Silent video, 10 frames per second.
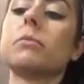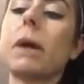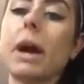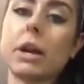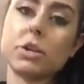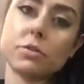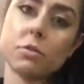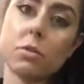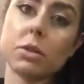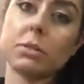package, of
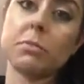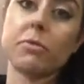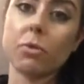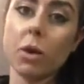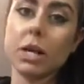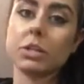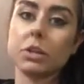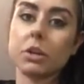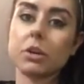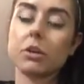course, before I
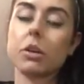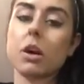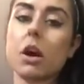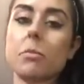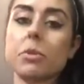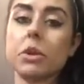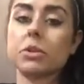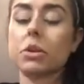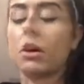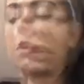took a couple
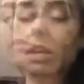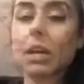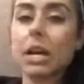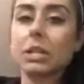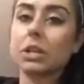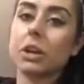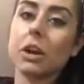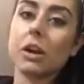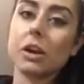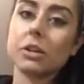years off. I took
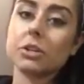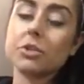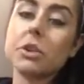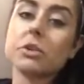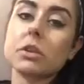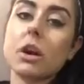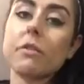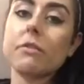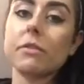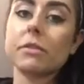2 years
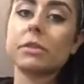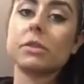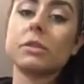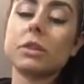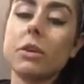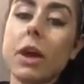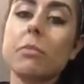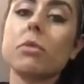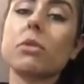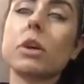off. So
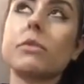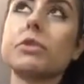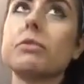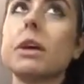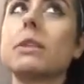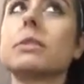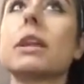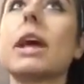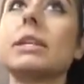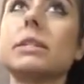April of
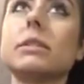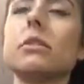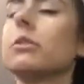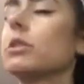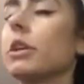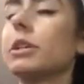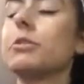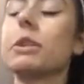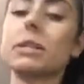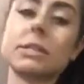
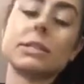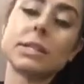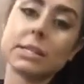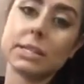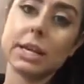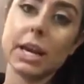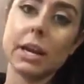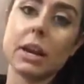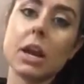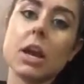
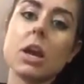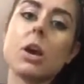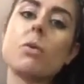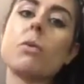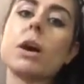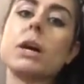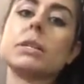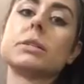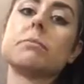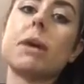2016
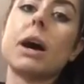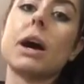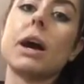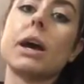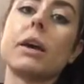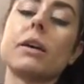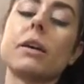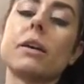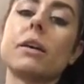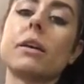was my
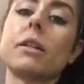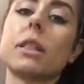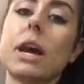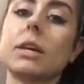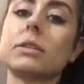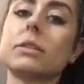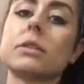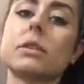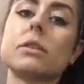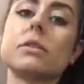last
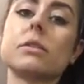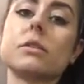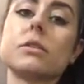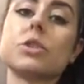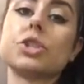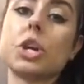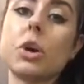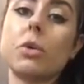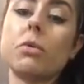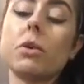
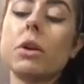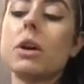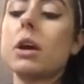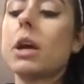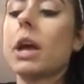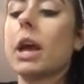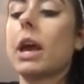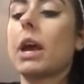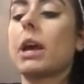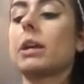show,
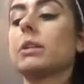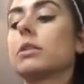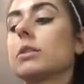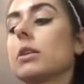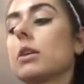and